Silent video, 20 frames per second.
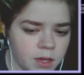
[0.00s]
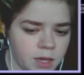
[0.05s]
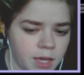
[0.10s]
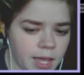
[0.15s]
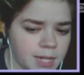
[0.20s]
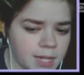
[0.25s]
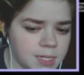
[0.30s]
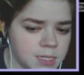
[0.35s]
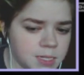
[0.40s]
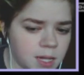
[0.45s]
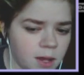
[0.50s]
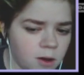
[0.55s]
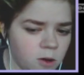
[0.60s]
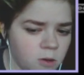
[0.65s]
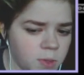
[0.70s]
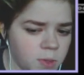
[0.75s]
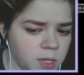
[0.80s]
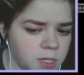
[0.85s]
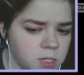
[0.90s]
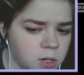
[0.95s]
It's
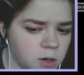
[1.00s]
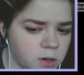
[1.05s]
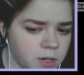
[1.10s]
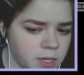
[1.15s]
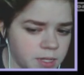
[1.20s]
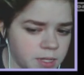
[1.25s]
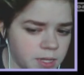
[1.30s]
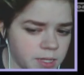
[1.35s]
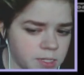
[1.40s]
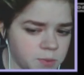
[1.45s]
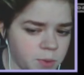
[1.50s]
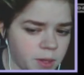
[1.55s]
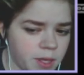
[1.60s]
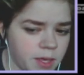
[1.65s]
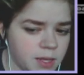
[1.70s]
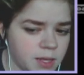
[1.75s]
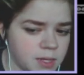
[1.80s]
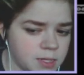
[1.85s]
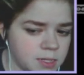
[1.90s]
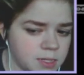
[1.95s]
terribly dark in this
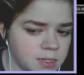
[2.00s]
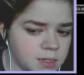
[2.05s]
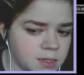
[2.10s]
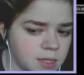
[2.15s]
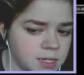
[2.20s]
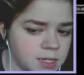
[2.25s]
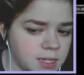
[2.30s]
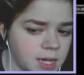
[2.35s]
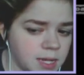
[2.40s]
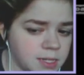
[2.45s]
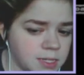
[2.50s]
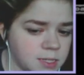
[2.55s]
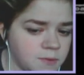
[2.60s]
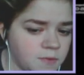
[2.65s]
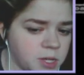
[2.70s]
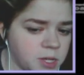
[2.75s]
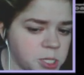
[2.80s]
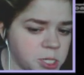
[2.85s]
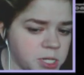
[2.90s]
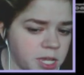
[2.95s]
place. The dense
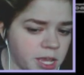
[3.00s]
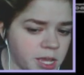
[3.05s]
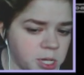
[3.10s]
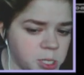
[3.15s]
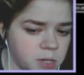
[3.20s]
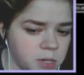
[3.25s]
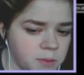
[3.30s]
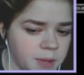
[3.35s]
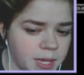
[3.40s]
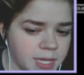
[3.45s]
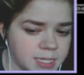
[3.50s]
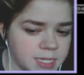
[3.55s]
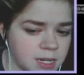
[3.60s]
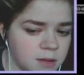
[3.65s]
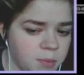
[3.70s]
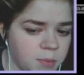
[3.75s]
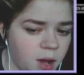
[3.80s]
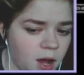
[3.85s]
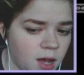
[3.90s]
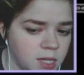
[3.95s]
vegetation makes it
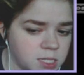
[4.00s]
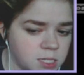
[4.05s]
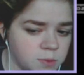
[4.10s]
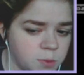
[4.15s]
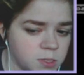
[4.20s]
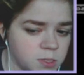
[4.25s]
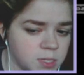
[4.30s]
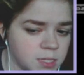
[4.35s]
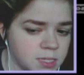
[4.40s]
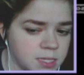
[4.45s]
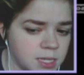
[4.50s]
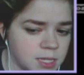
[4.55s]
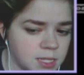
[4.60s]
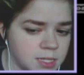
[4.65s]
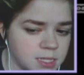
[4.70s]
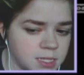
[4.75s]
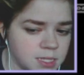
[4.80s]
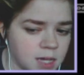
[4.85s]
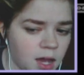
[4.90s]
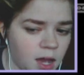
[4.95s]
impossible to see the
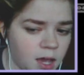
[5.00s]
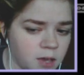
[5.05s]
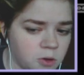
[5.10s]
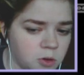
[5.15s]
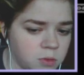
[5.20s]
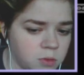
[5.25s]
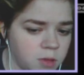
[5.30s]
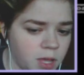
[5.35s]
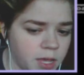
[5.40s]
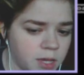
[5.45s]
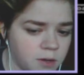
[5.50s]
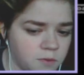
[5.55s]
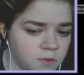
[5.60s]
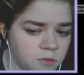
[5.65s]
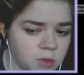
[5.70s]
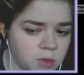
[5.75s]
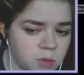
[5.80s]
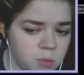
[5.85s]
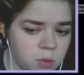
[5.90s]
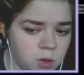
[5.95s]
sky or light
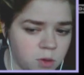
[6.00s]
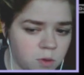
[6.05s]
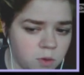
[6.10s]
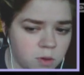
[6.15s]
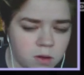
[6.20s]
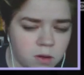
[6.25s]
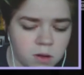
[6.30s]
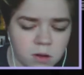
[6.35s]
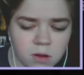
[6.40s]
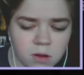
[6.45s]
from the moon.